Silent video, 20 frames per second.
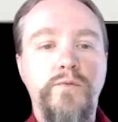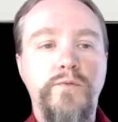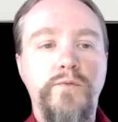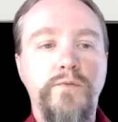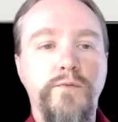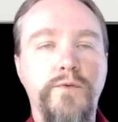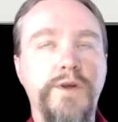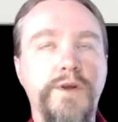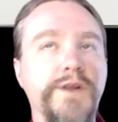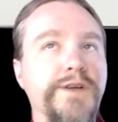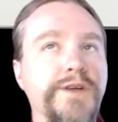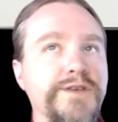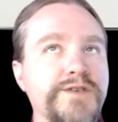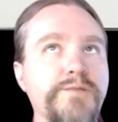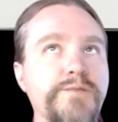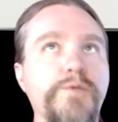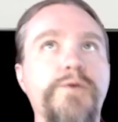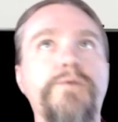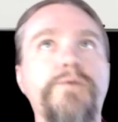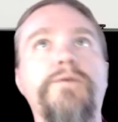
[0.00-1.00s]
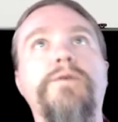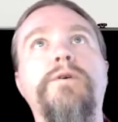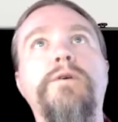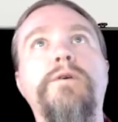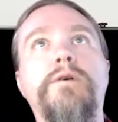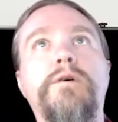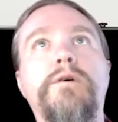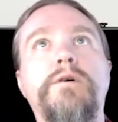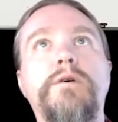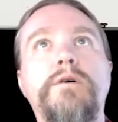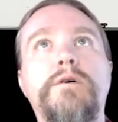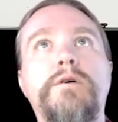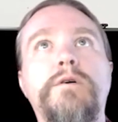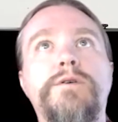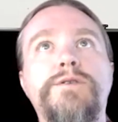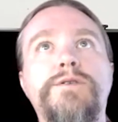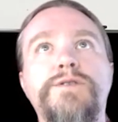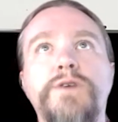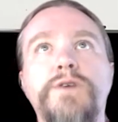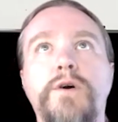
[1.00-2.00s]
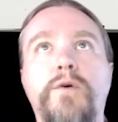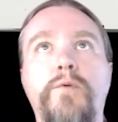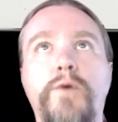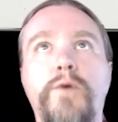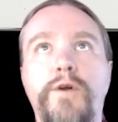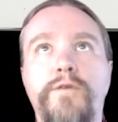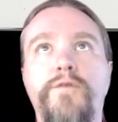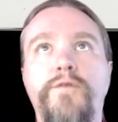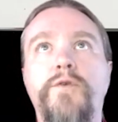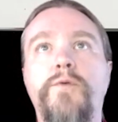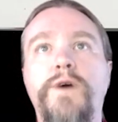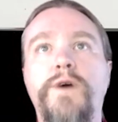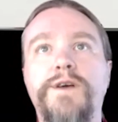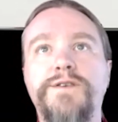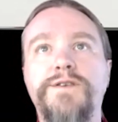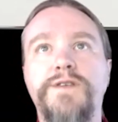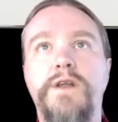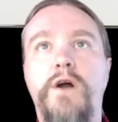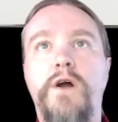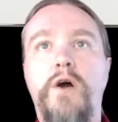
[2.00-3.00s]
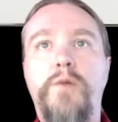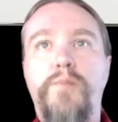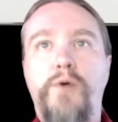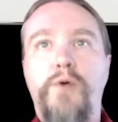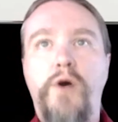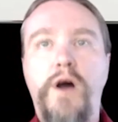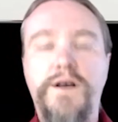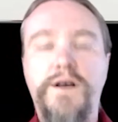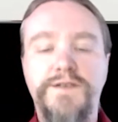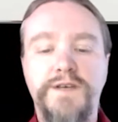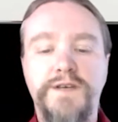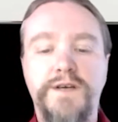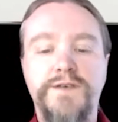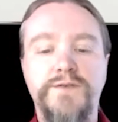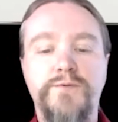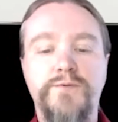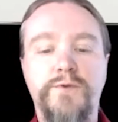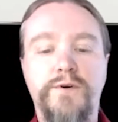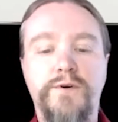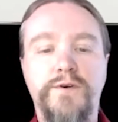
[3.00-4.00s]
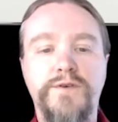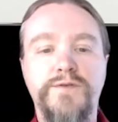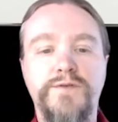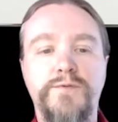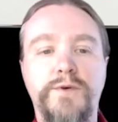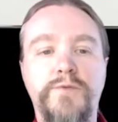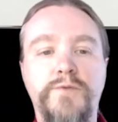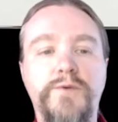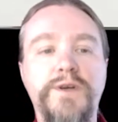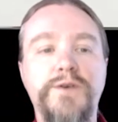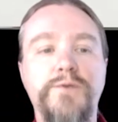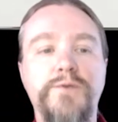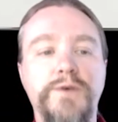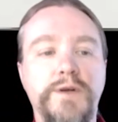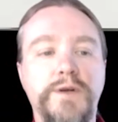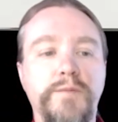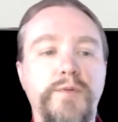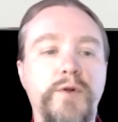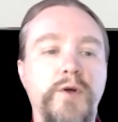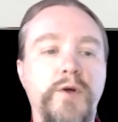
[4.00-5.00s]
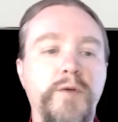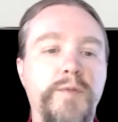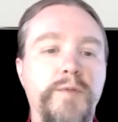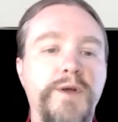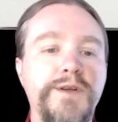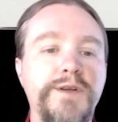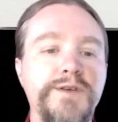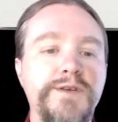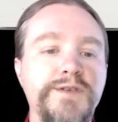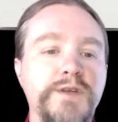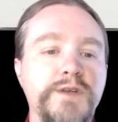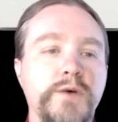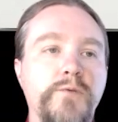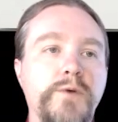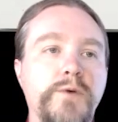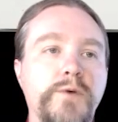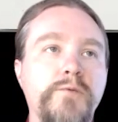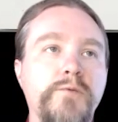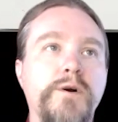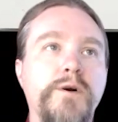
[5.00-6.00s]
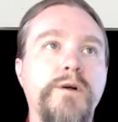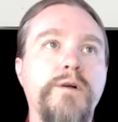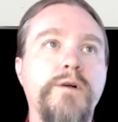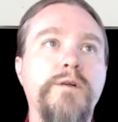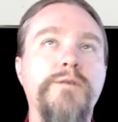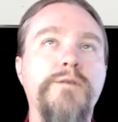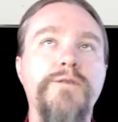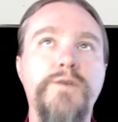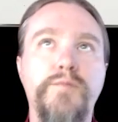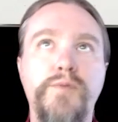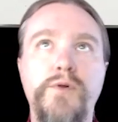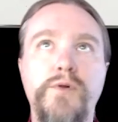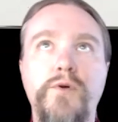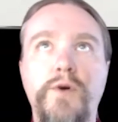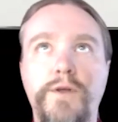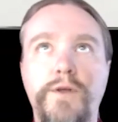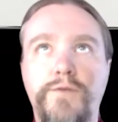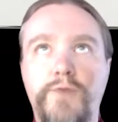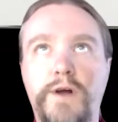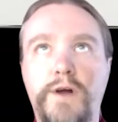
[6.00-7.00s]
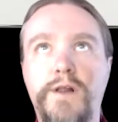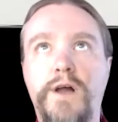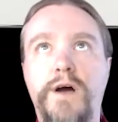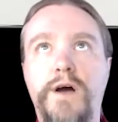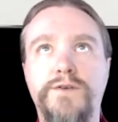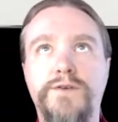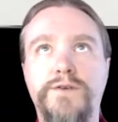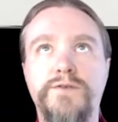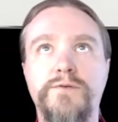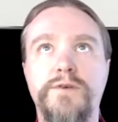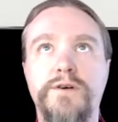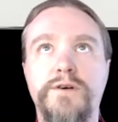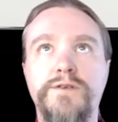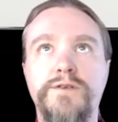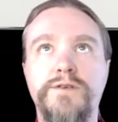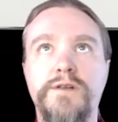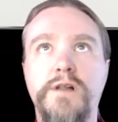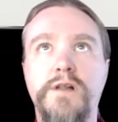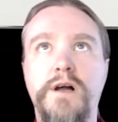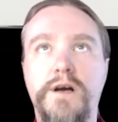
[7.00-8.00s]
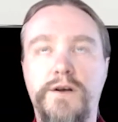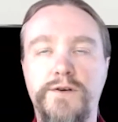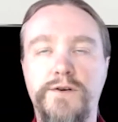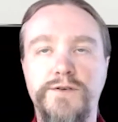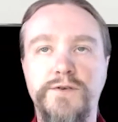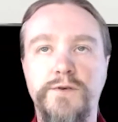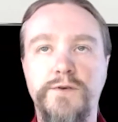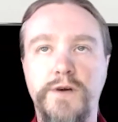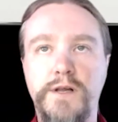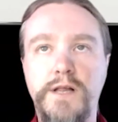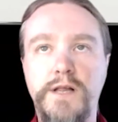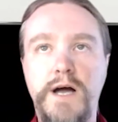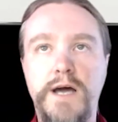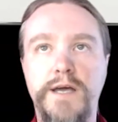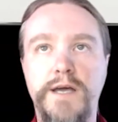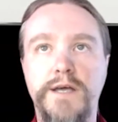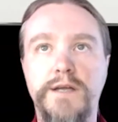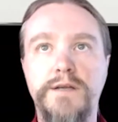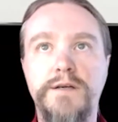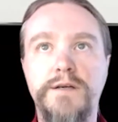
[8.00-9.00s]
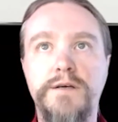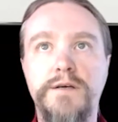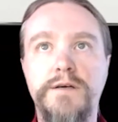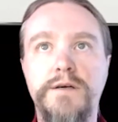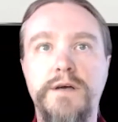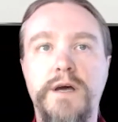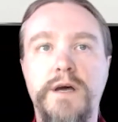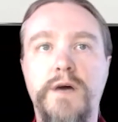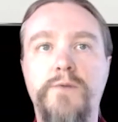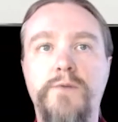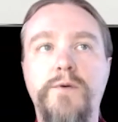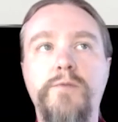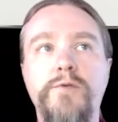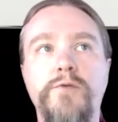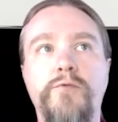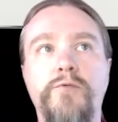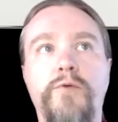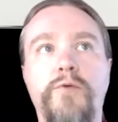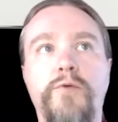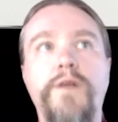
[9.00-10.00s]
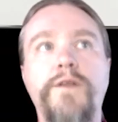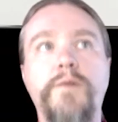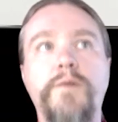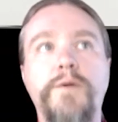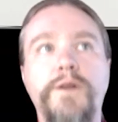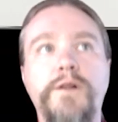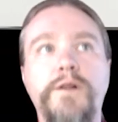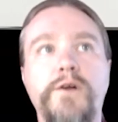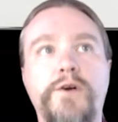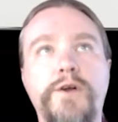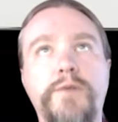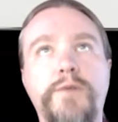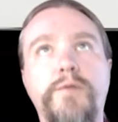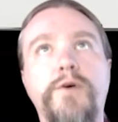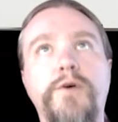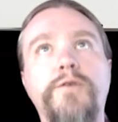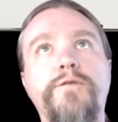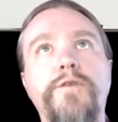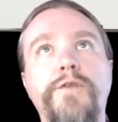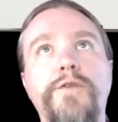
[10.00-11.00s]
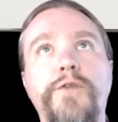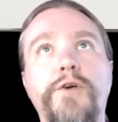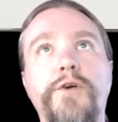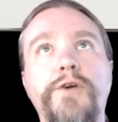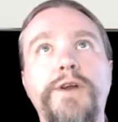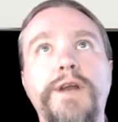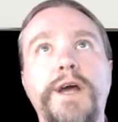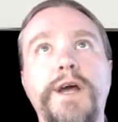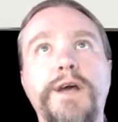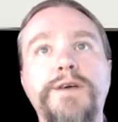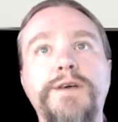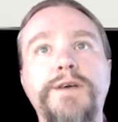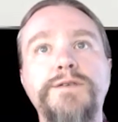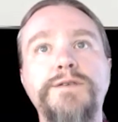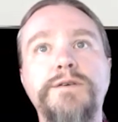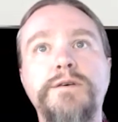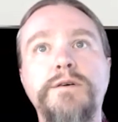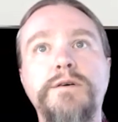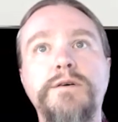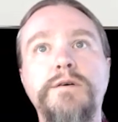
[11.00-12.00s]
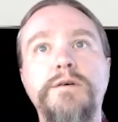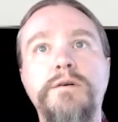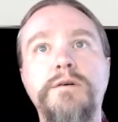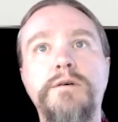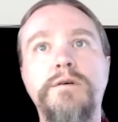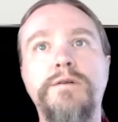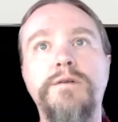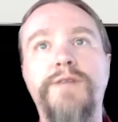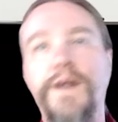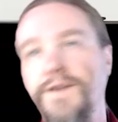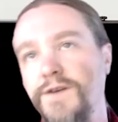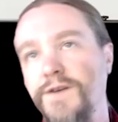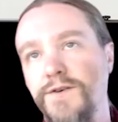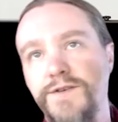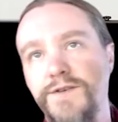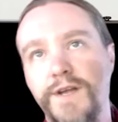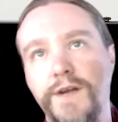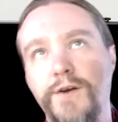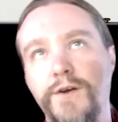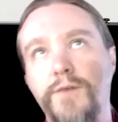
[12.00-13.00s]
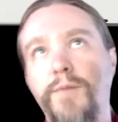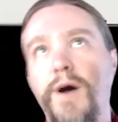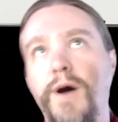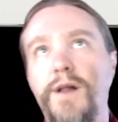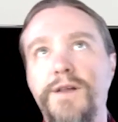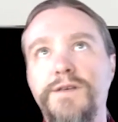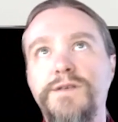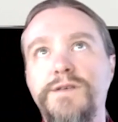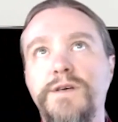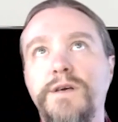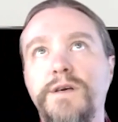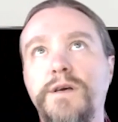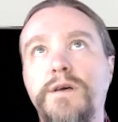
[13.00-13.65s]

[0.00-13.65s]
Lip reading: really smooth. So one of the ways that our process works when we do a deployment is that we will deploy ThreatLocker to a client, and we will run them in learning mode for 30 days. That's our standard policy.